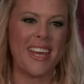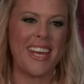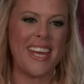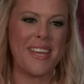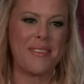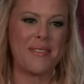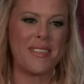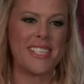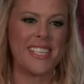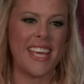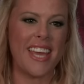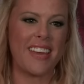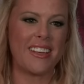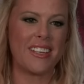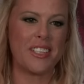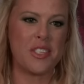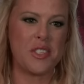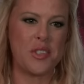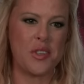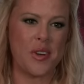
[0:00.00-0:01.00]
My name is
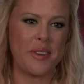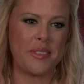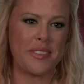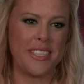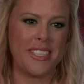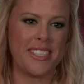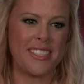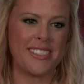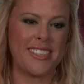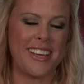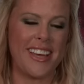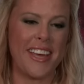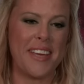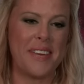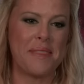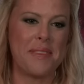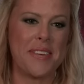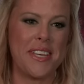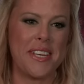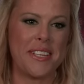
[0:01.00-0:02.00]
Kandice Jarvis. I
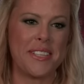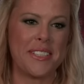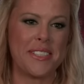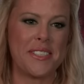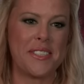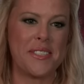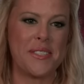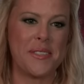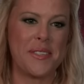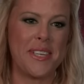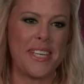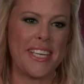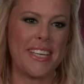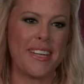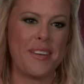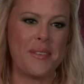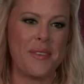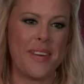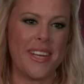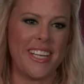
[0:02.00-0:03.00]
am here to
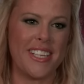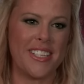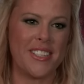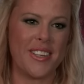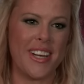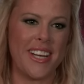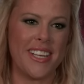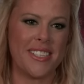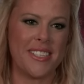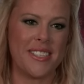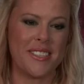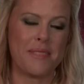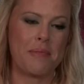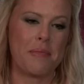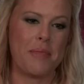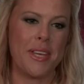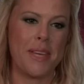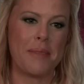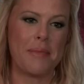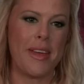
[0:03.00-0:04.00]
get a wedding dress.
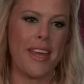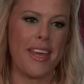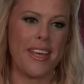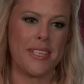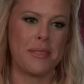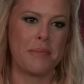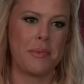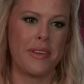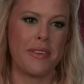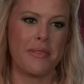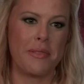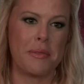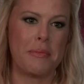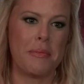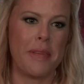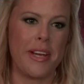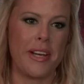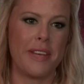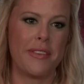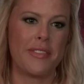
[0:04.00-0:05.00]
Me and my husband have been
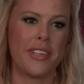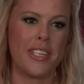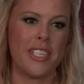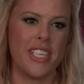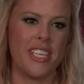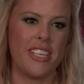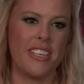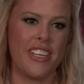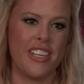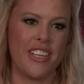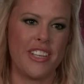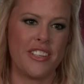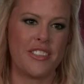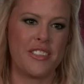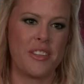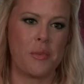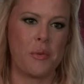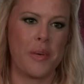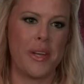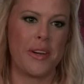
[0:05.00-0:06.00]
married for 10
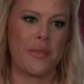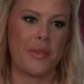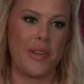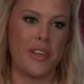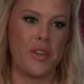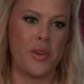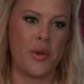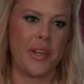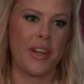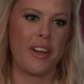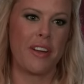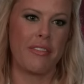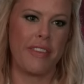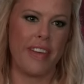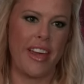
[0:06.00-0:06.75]
years and we are renewing our